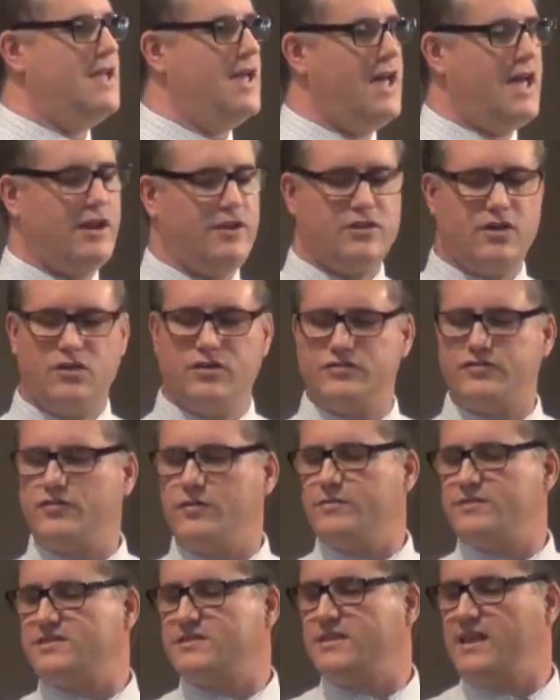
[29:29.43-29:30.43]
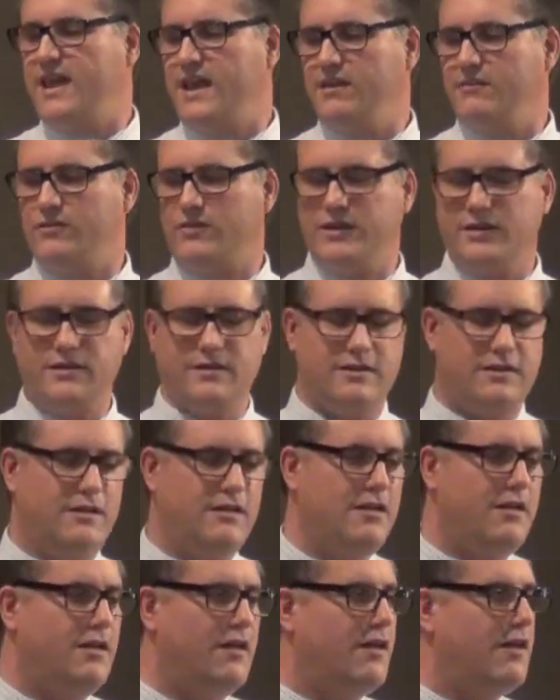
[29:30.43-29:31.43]
and goes from slavery
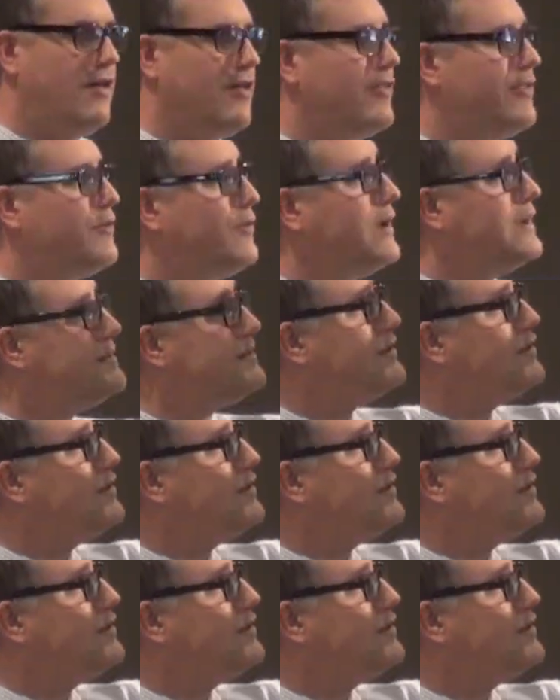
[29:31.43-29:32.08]
all the way to